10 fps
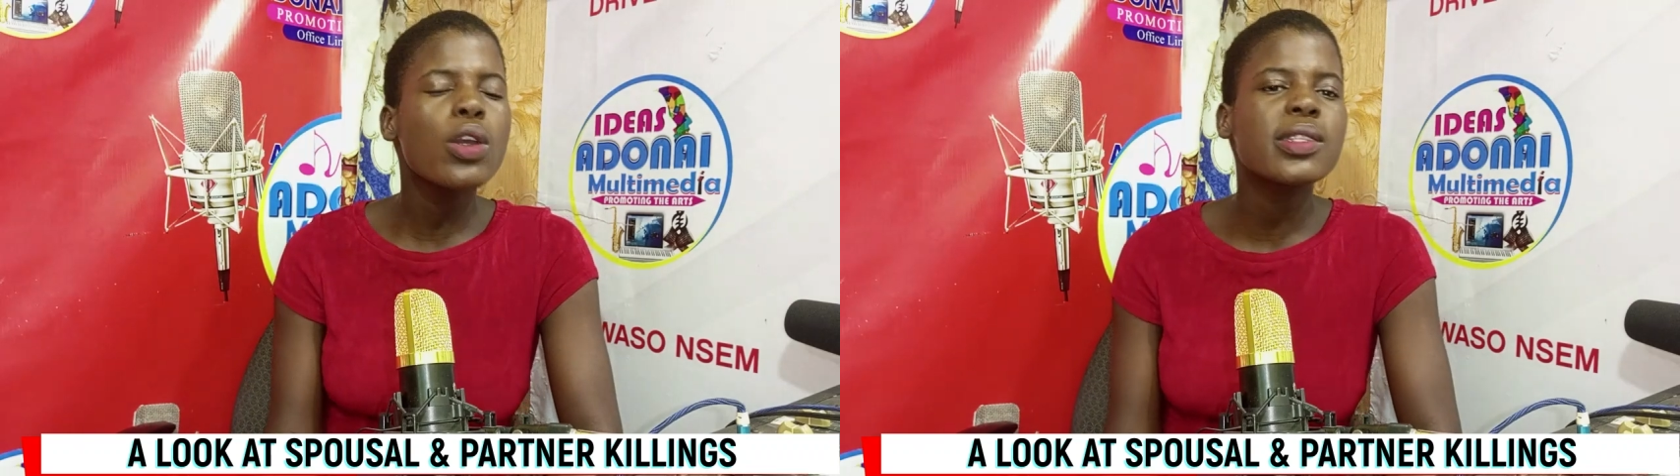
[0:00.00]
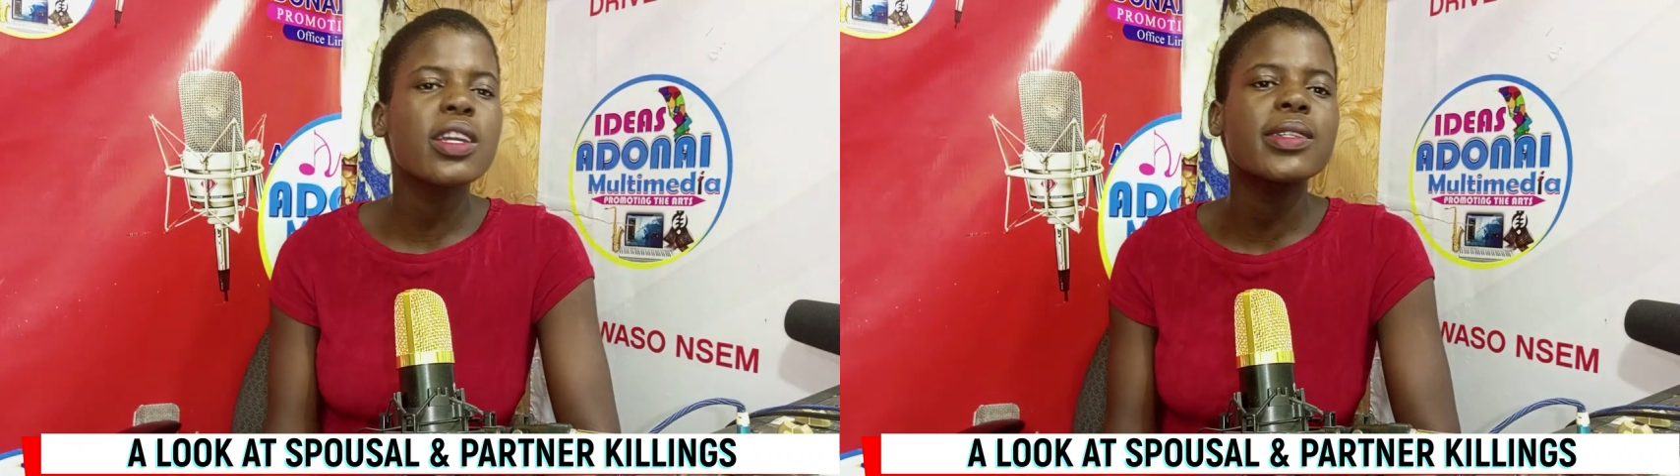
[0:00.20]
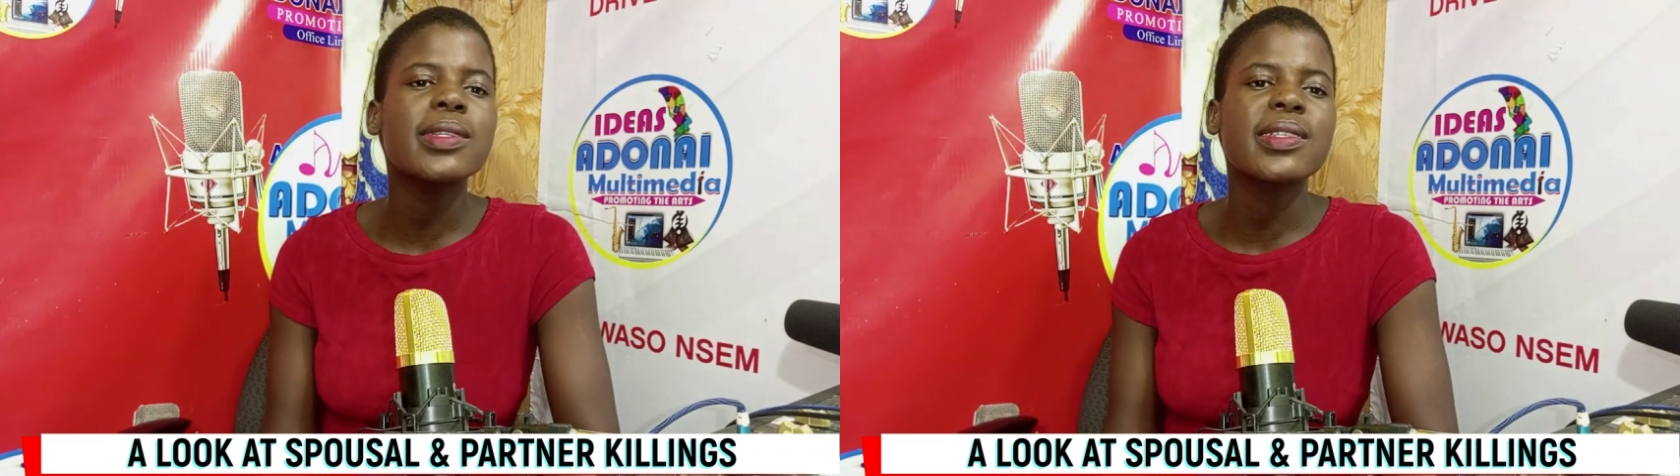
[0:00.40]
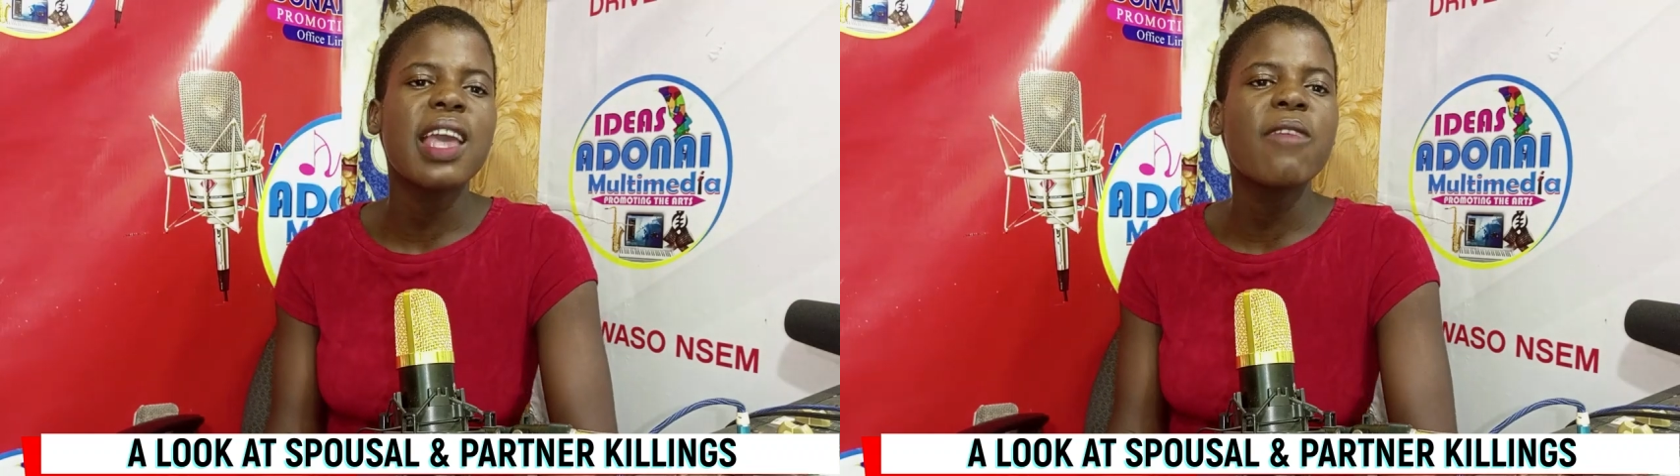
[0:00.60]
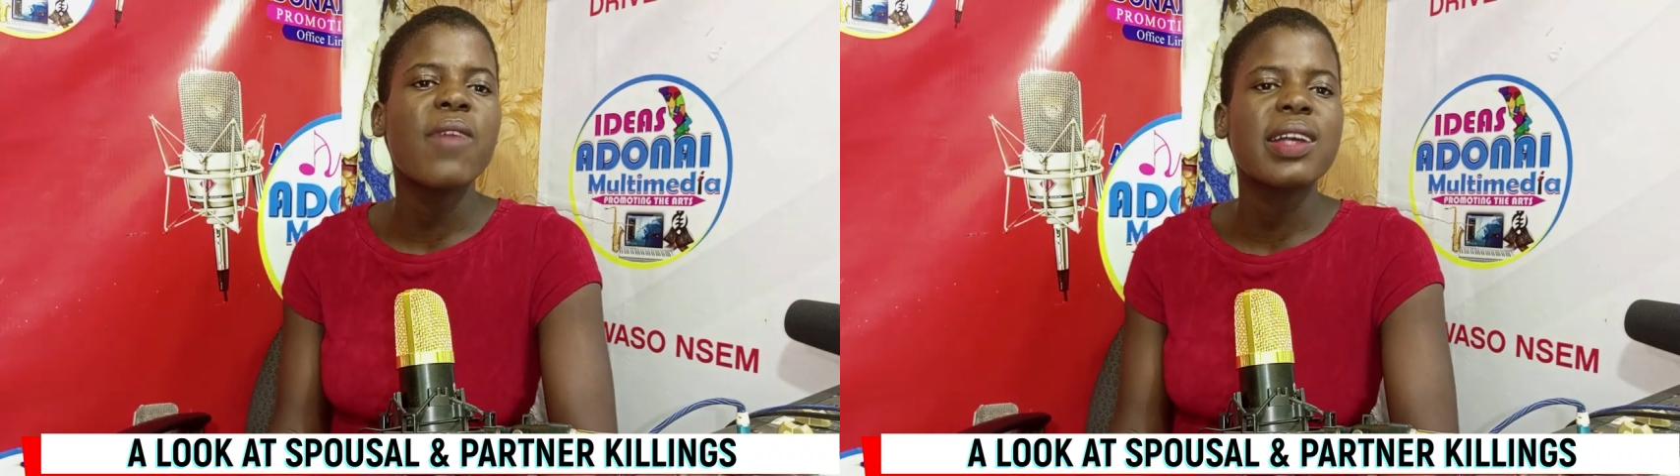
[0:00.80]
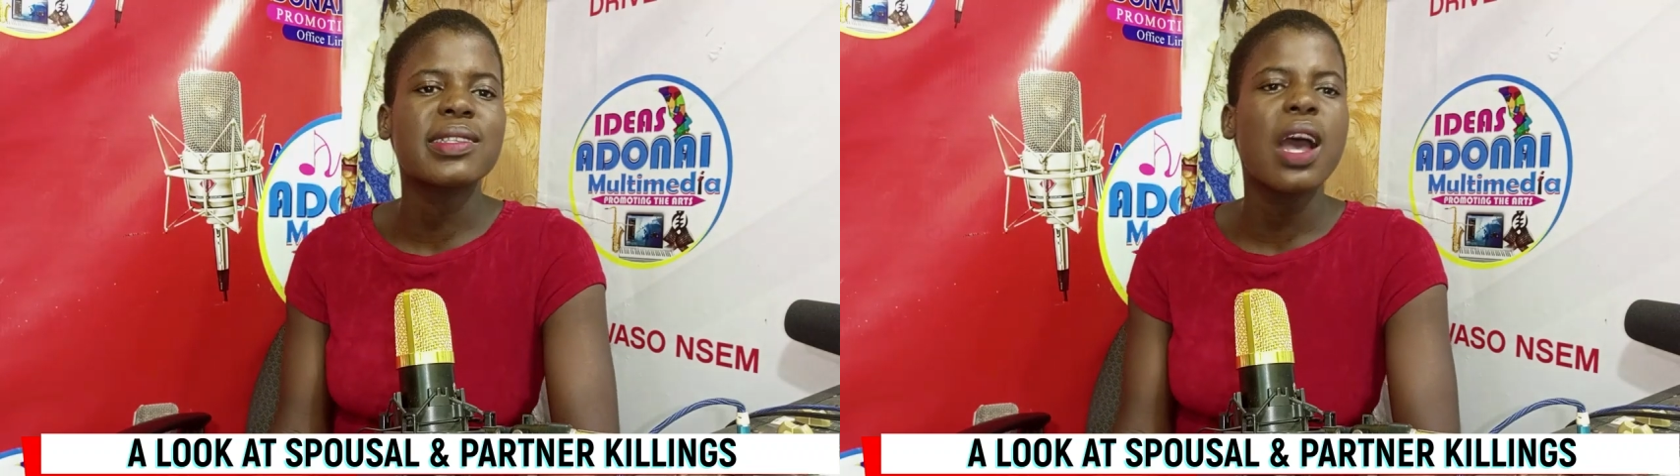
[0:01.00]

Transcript: who is going to serve as